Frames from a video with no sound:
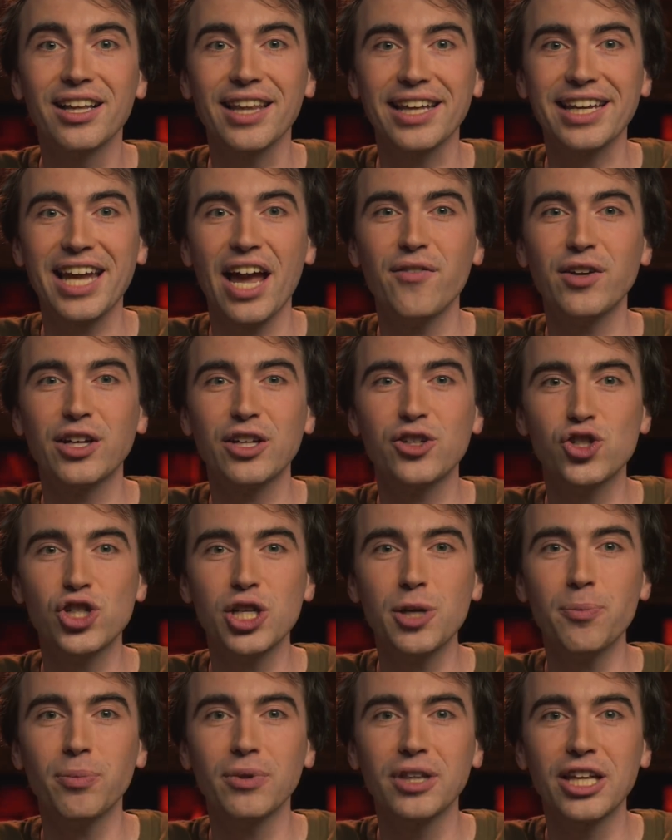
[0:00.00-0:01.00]
like having a
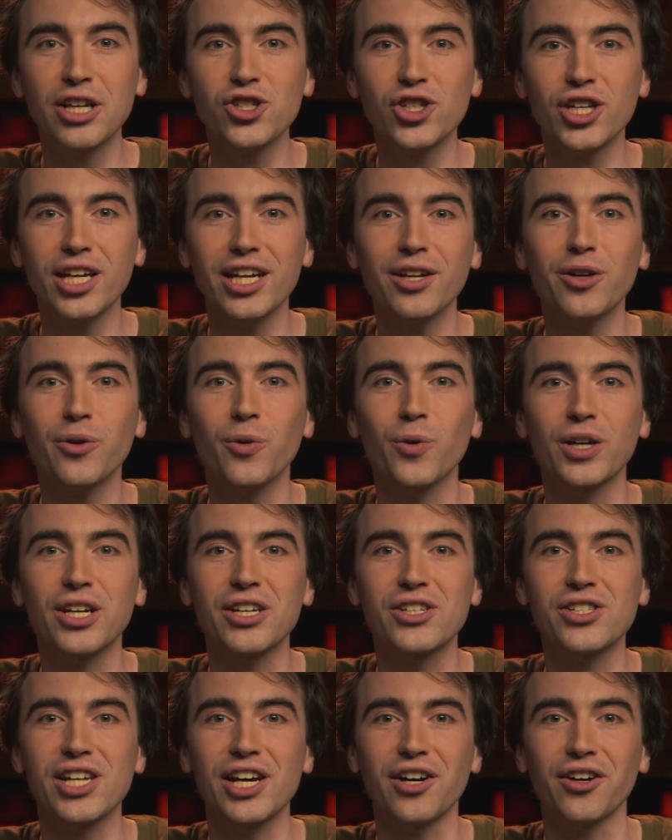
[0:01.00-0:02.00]
cheap Lich King or
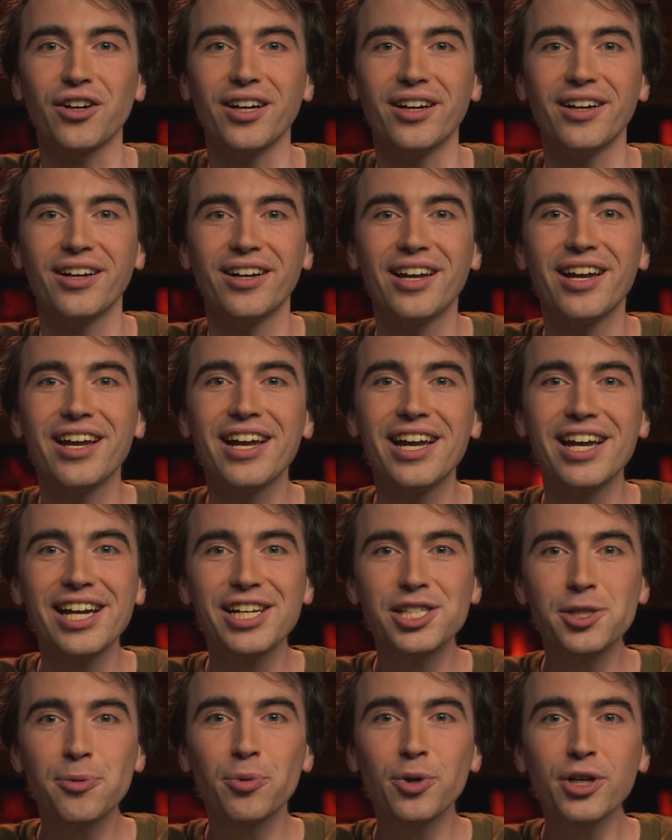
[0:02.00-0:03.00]
Ysera.
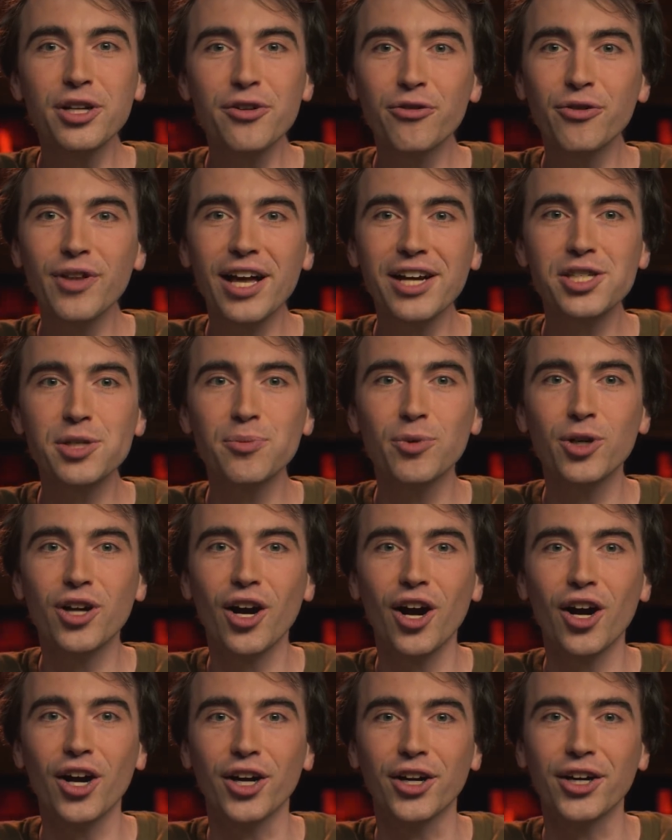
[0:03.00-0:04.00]
It's a pretty flexible
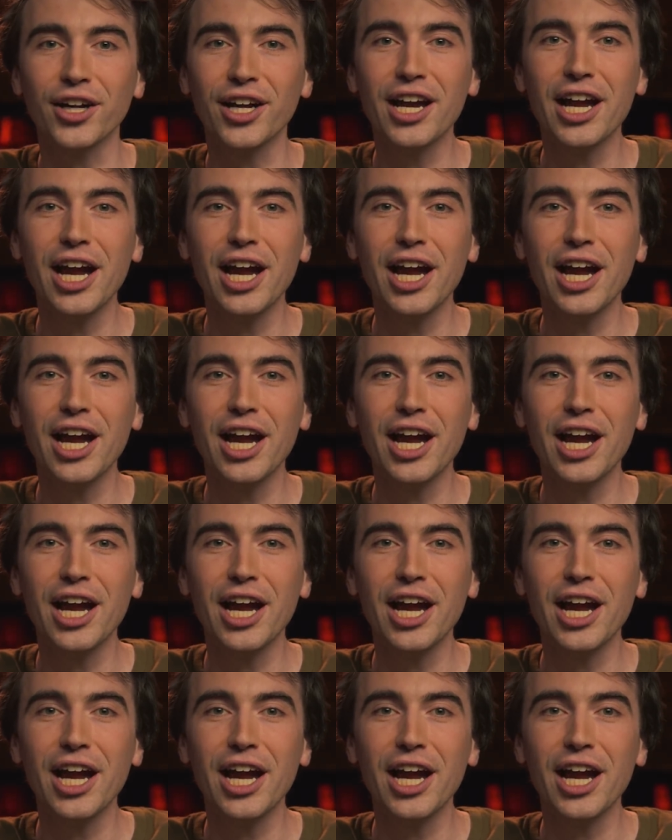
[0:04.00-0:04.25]
card,